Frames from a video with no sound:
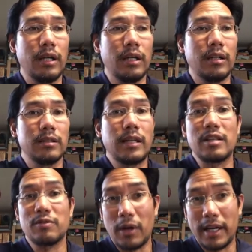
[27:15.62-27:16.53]
dots
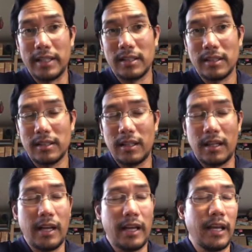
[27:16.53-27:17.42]
for eyes,
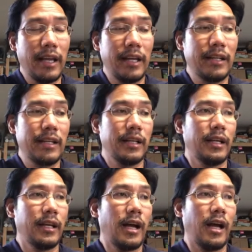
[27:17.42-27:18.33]
and
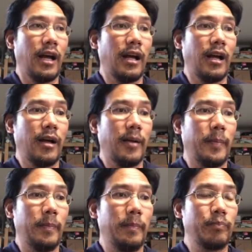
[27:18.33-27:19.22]

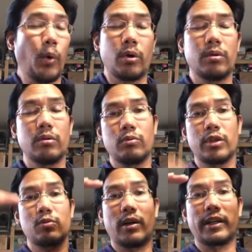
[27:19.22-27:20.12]
or there's
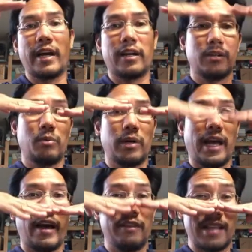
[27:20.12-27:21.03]
one character where I
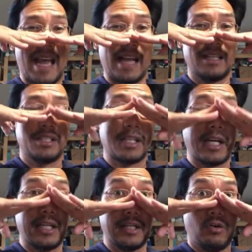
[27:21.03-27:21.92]
have his hat just kind of
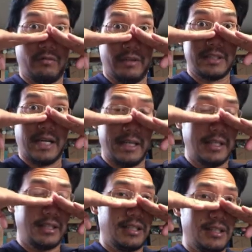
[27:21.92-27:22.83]
like over his eye like
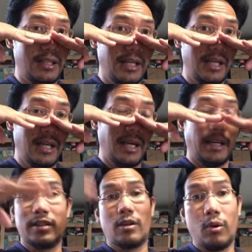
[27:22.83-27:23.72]
this, and
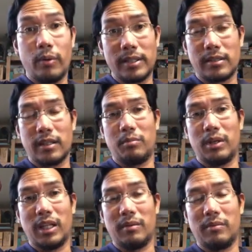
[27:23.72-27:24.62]
he's always going to be
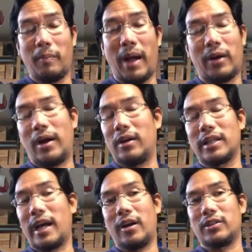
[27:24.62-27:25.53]
the background
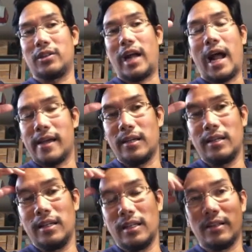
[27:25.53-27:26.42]
character guy,
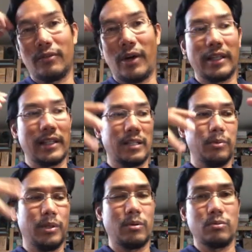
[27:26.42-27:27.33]
right? Like we
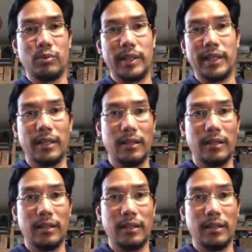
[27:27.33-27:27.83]
don't really